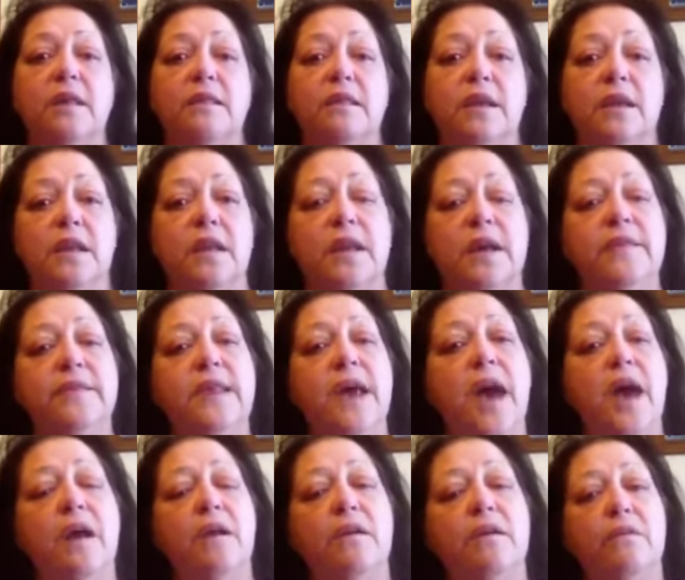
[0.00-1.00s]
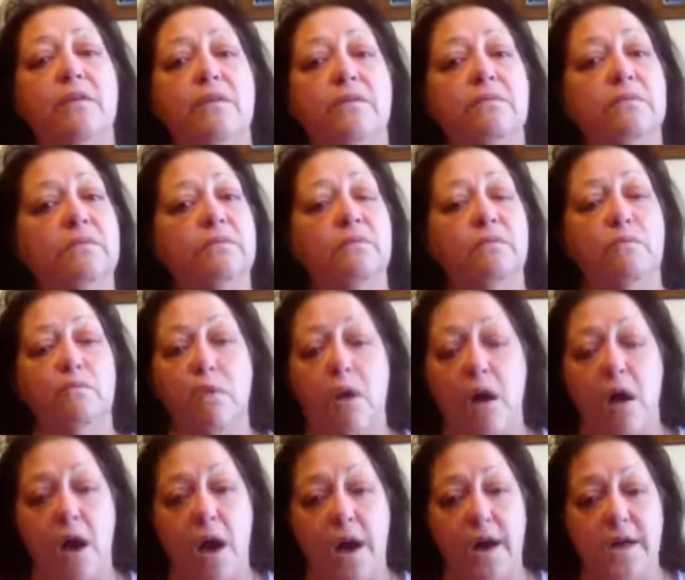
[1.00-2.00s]
Then let that
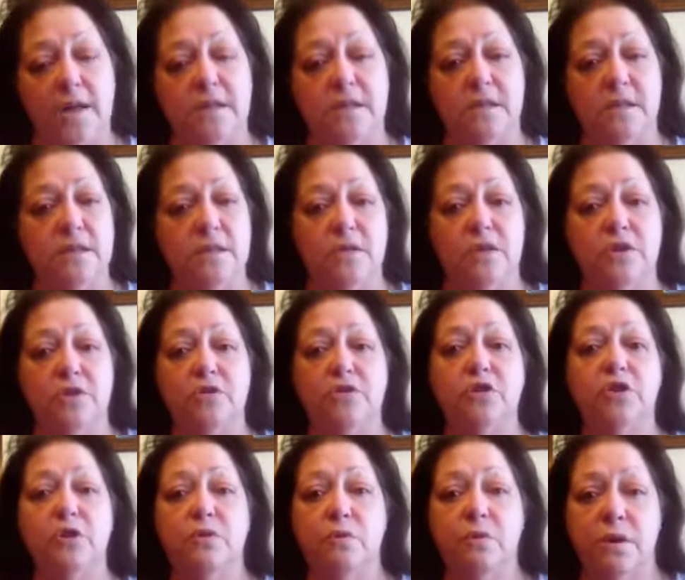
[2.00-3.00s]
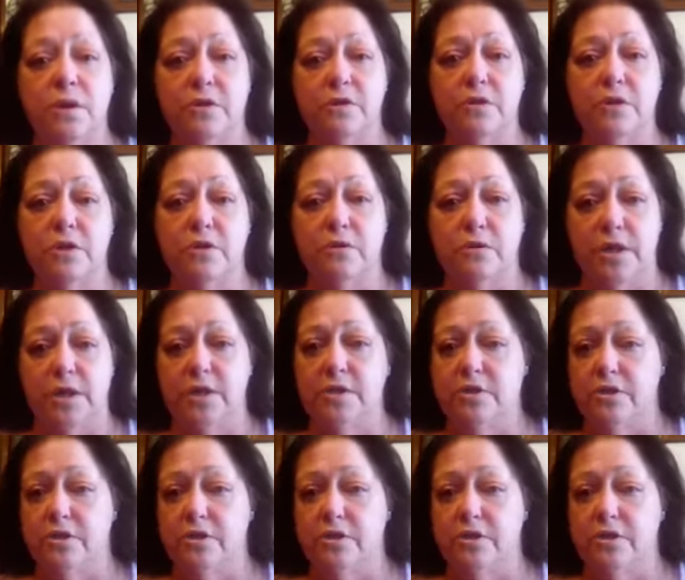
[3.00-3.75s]
rise to 200 degrees.